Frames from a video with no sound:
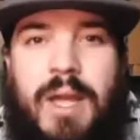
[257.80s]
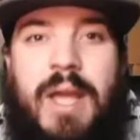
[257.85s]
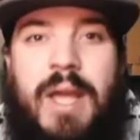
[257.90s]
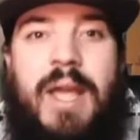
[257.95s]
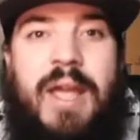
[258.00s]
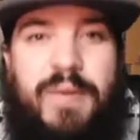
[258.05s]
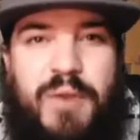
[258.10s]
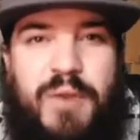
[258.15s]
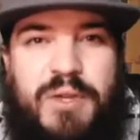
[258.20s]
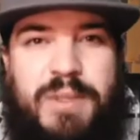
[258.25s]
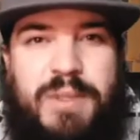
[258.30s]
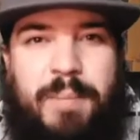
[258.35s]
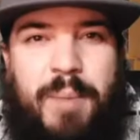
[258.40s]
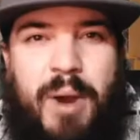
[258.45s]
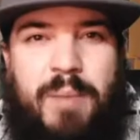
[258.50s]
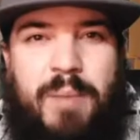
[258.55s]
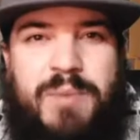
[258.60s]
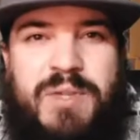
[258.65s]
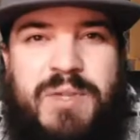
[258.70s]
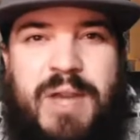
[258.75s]
If there's a
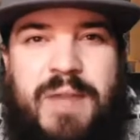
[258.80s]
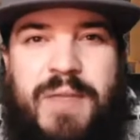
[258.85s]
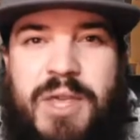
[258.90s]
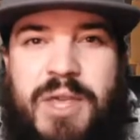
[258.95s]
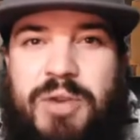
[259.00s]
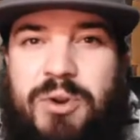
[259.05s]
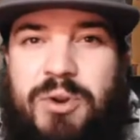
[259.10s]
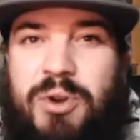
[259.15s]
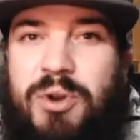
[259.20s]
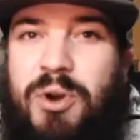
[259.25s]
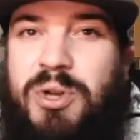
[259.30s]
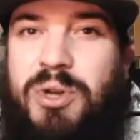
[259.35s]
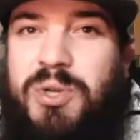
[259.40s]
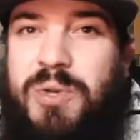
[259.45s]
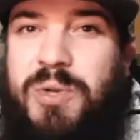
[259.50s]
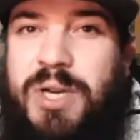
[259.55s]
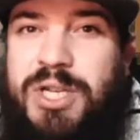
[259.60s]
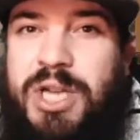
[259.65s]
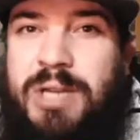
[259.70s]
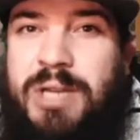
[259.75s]
bomb site that you can go to
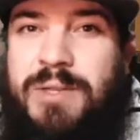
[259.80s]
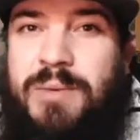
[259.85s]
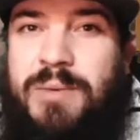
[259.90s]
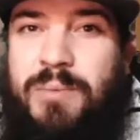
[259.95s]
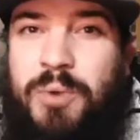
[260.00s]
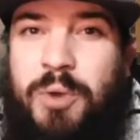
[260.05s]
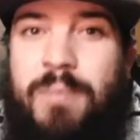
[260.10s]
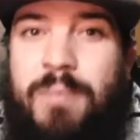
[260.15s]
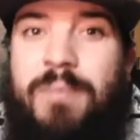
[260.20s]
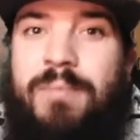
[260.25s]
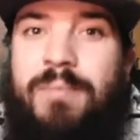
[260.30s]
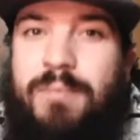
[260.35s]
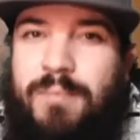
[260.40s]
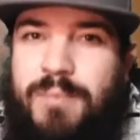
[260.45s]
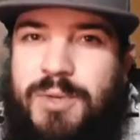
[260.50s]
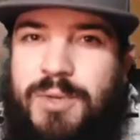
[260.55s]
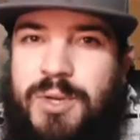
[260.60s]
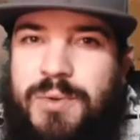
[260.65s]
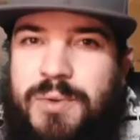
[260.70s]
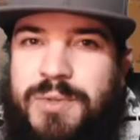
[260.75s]
an adjacent room,
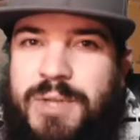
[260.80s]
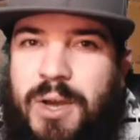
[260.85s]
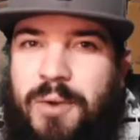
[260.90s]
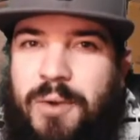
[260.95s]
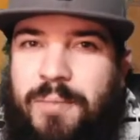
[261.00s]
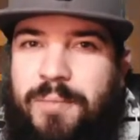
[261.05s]
do so.